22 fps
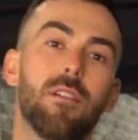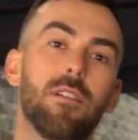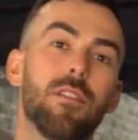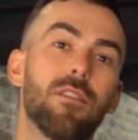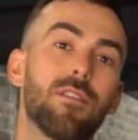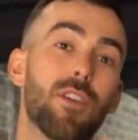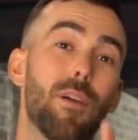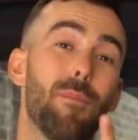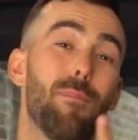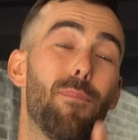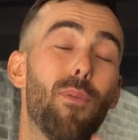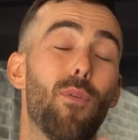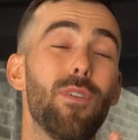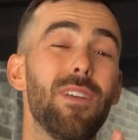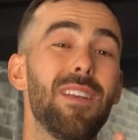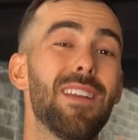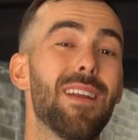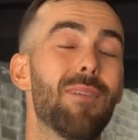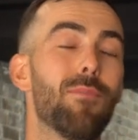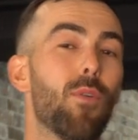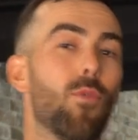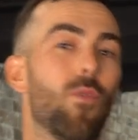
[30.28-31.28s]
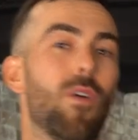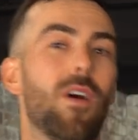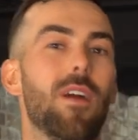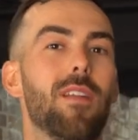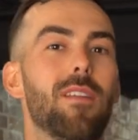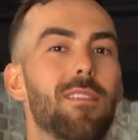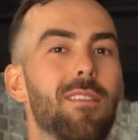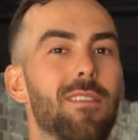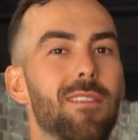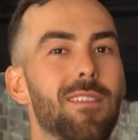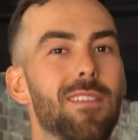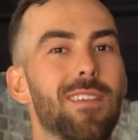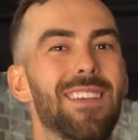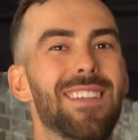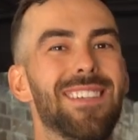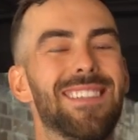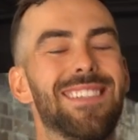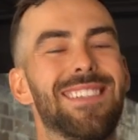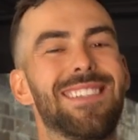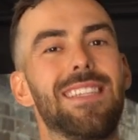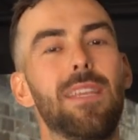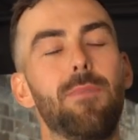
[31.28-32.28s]
So point number 1 is
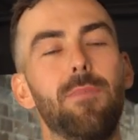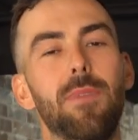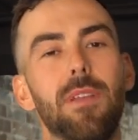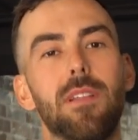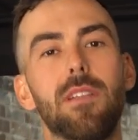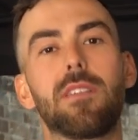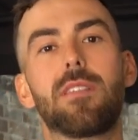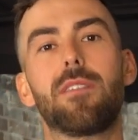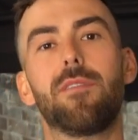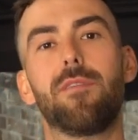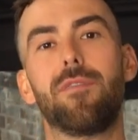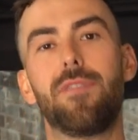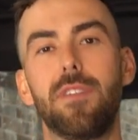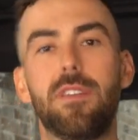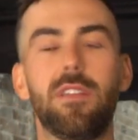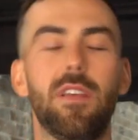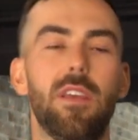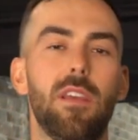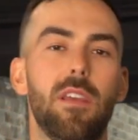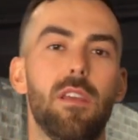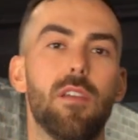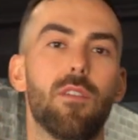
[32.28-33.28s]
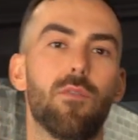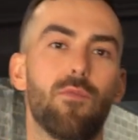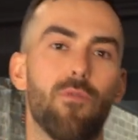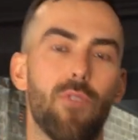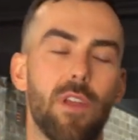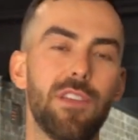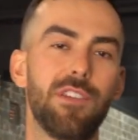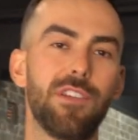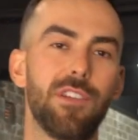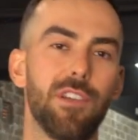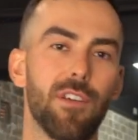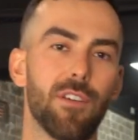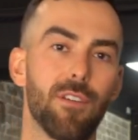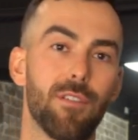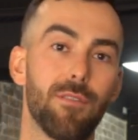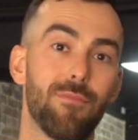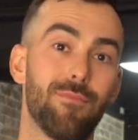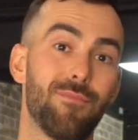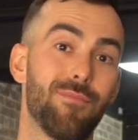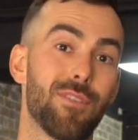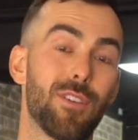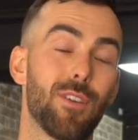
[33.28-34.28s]
stimulus fatigue ratio.
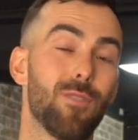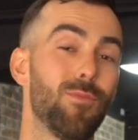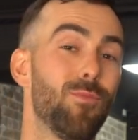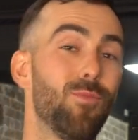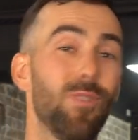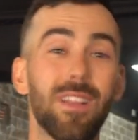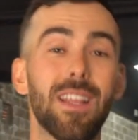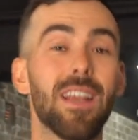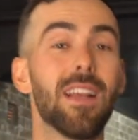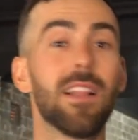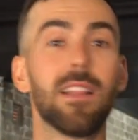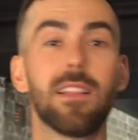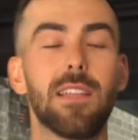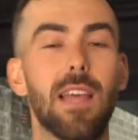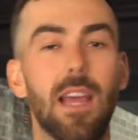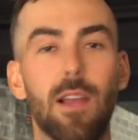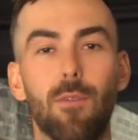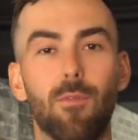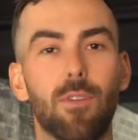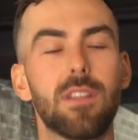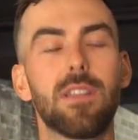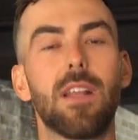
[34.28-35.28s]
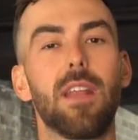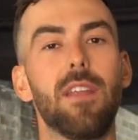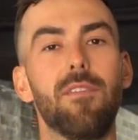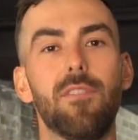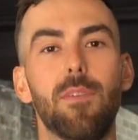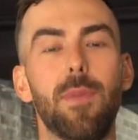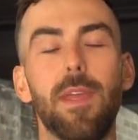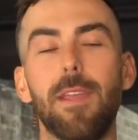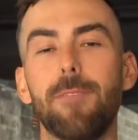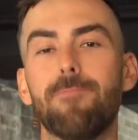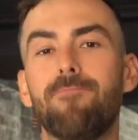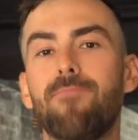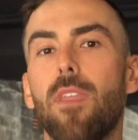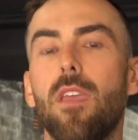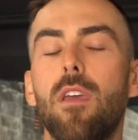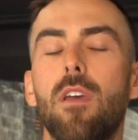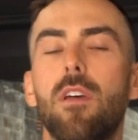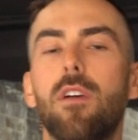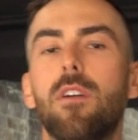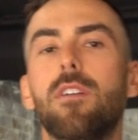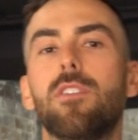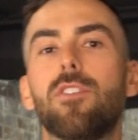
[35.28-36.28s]
So what the hell is that? What does that even mean?
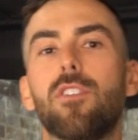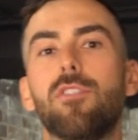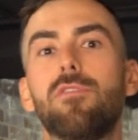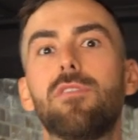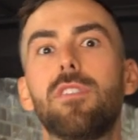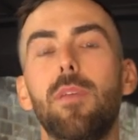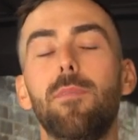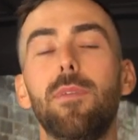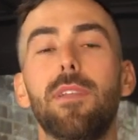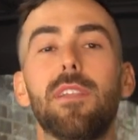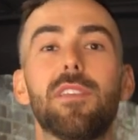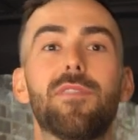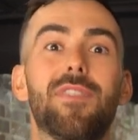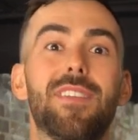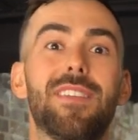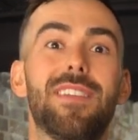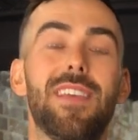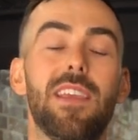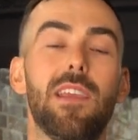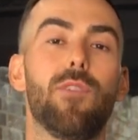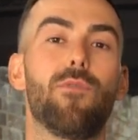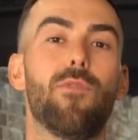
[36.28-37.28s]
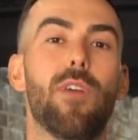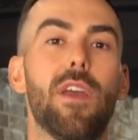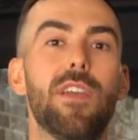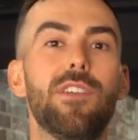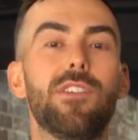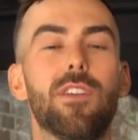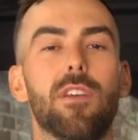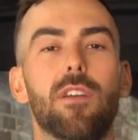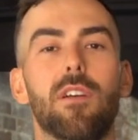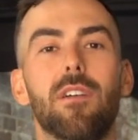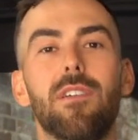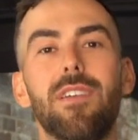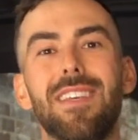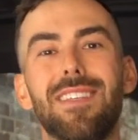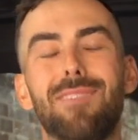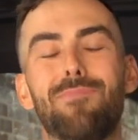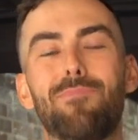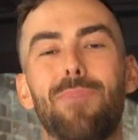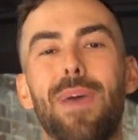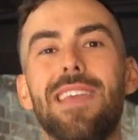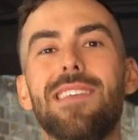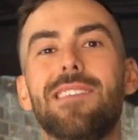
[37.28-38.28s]
So stimulus fatigue ratio is
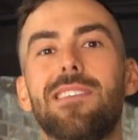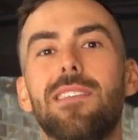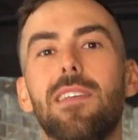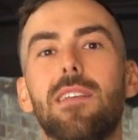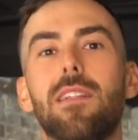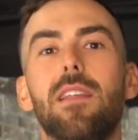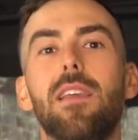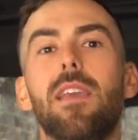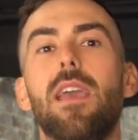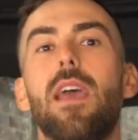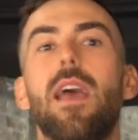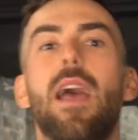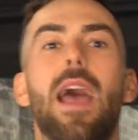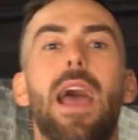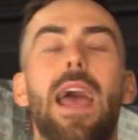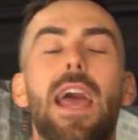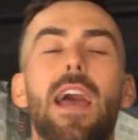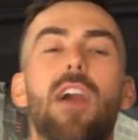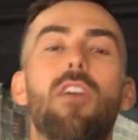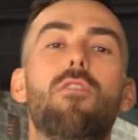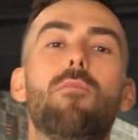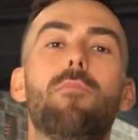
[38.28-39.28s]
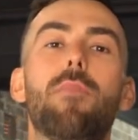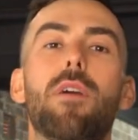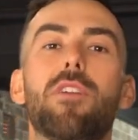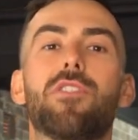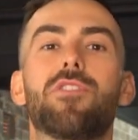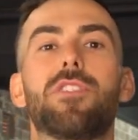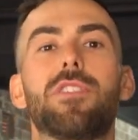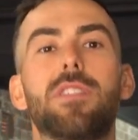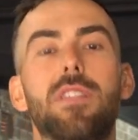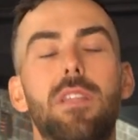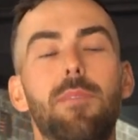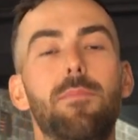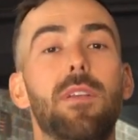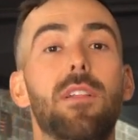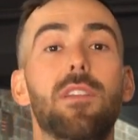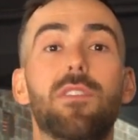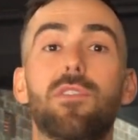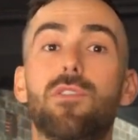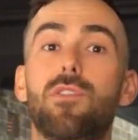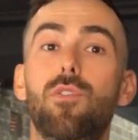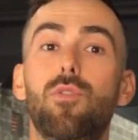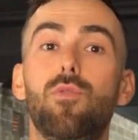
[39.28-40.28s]
basically how much
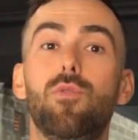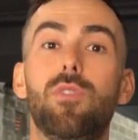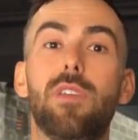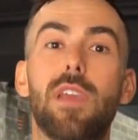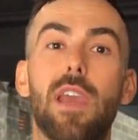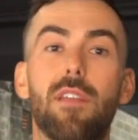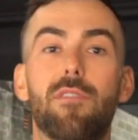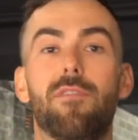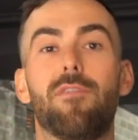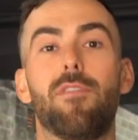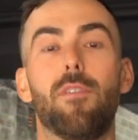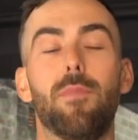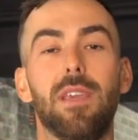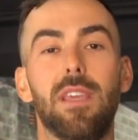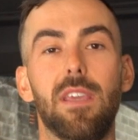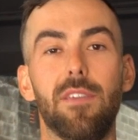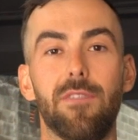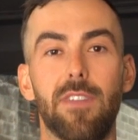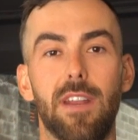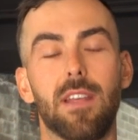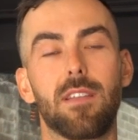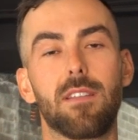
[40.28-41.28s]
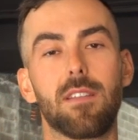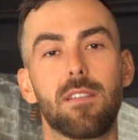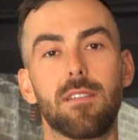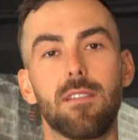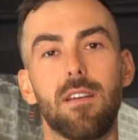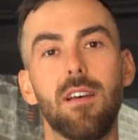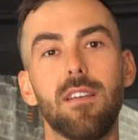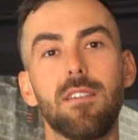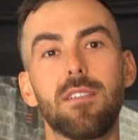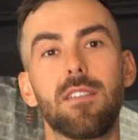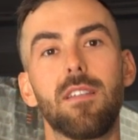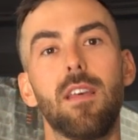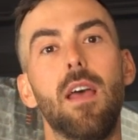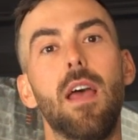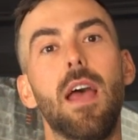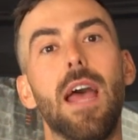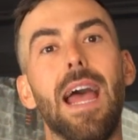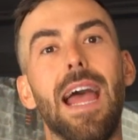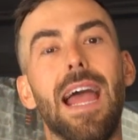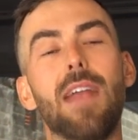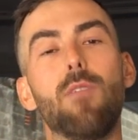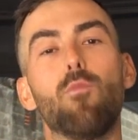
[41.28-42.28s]
stimulus do you get from a given exercise
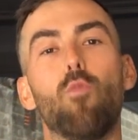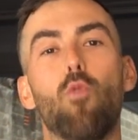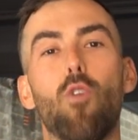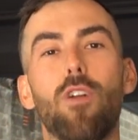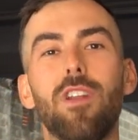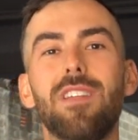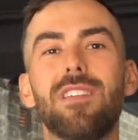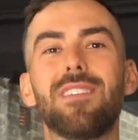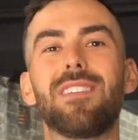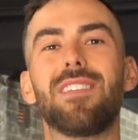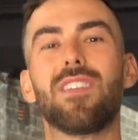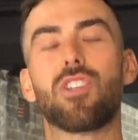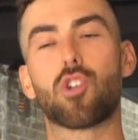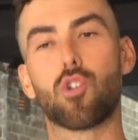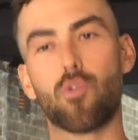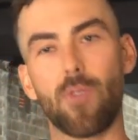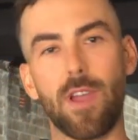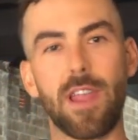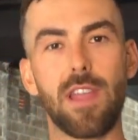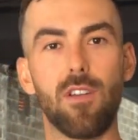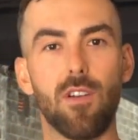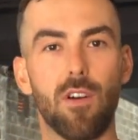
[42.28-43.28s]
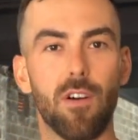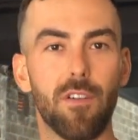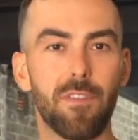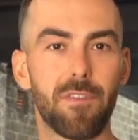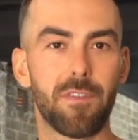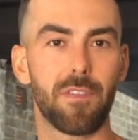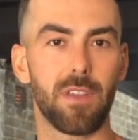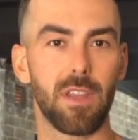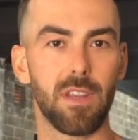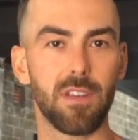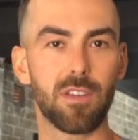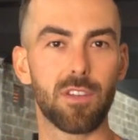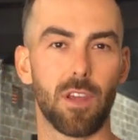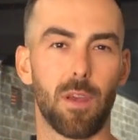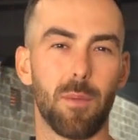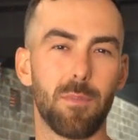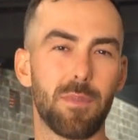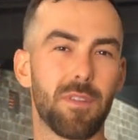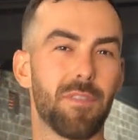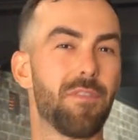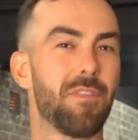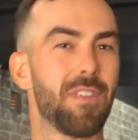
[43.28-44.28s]
and what is the trade-off in
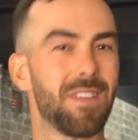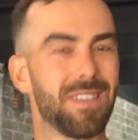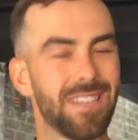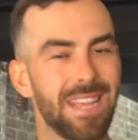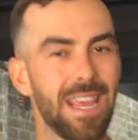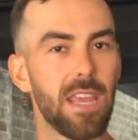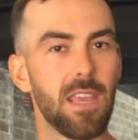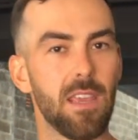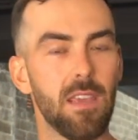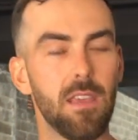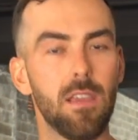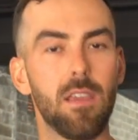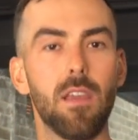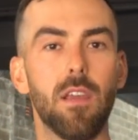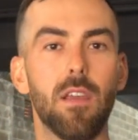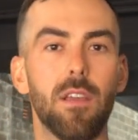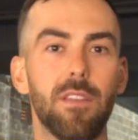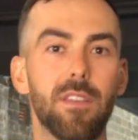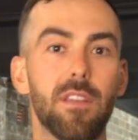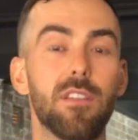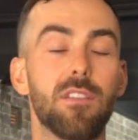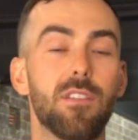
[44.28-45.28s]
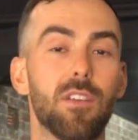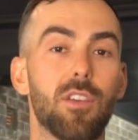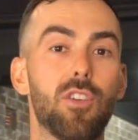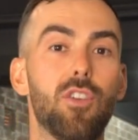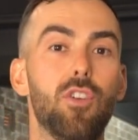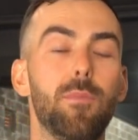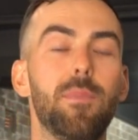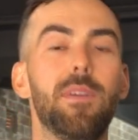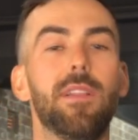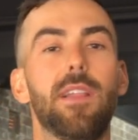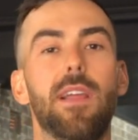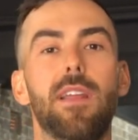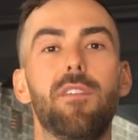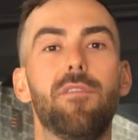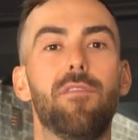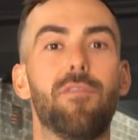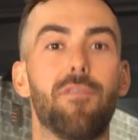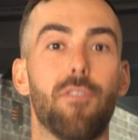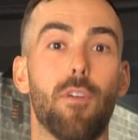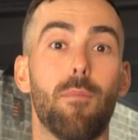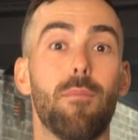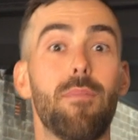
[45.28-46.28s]
terms of fatigue that is accumulated
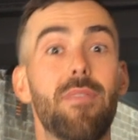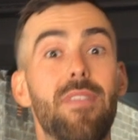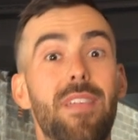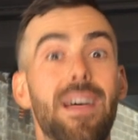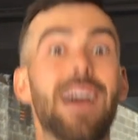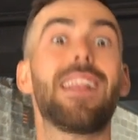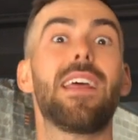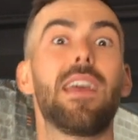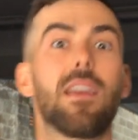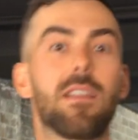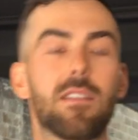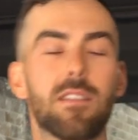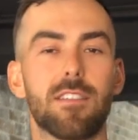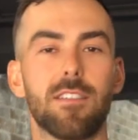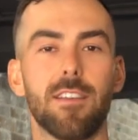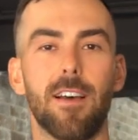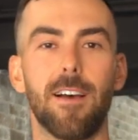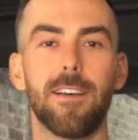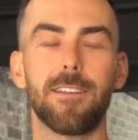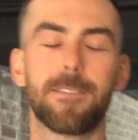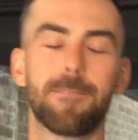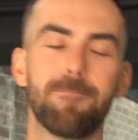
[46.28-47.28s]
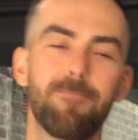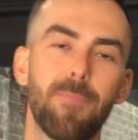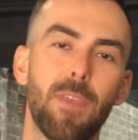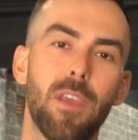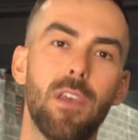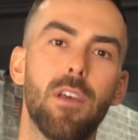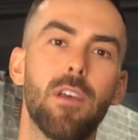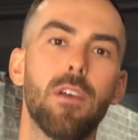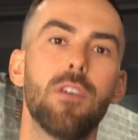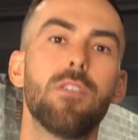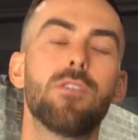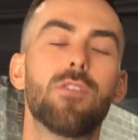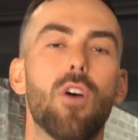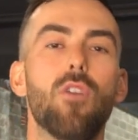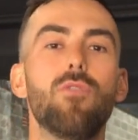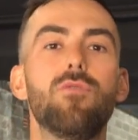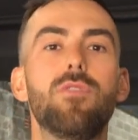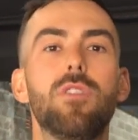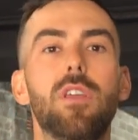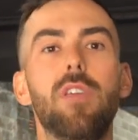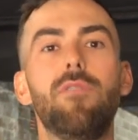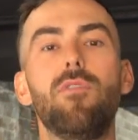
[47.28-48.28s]
from that exercise.
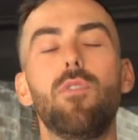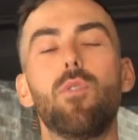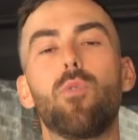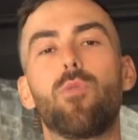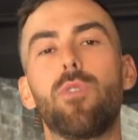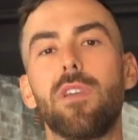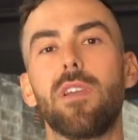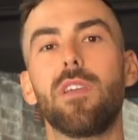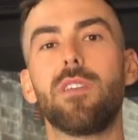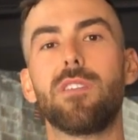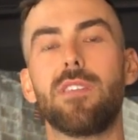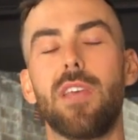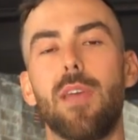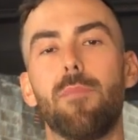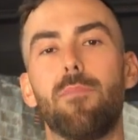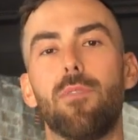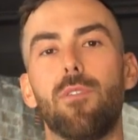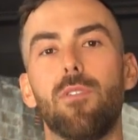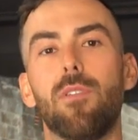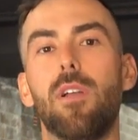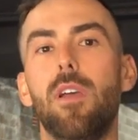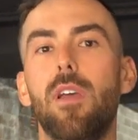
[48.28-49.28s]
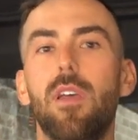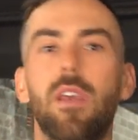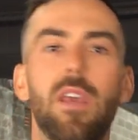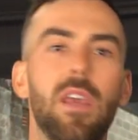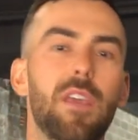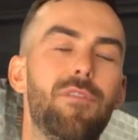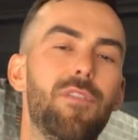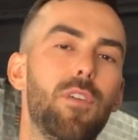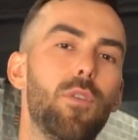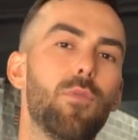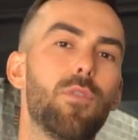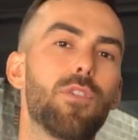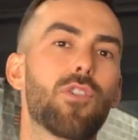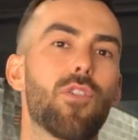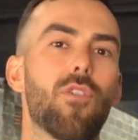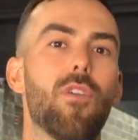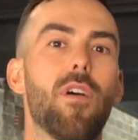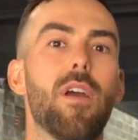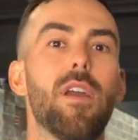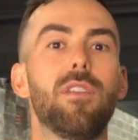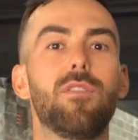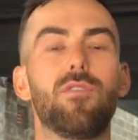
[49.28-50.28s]
So to give you a quick example, if you were
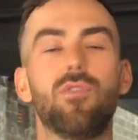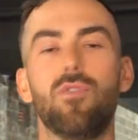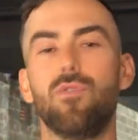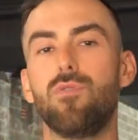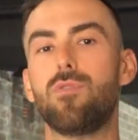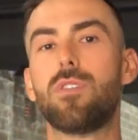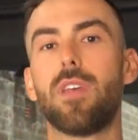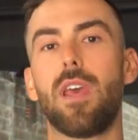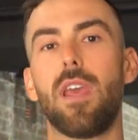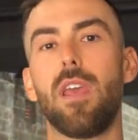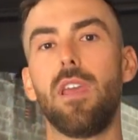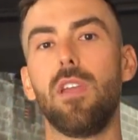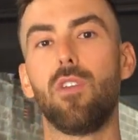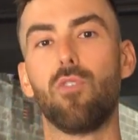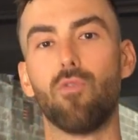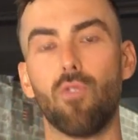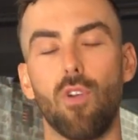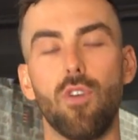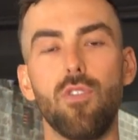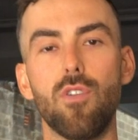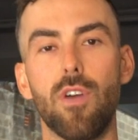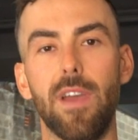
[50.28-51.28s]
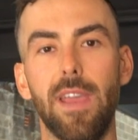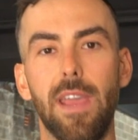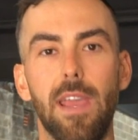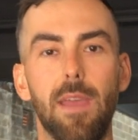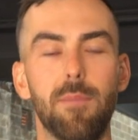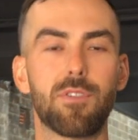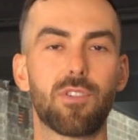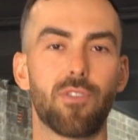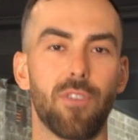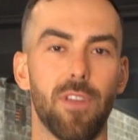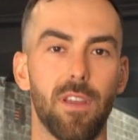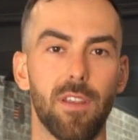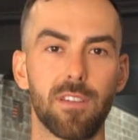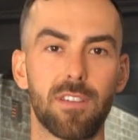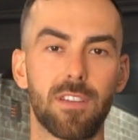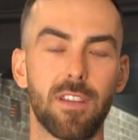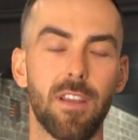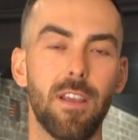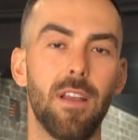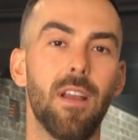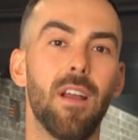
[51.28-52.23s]
trying to say grow your hamstrings,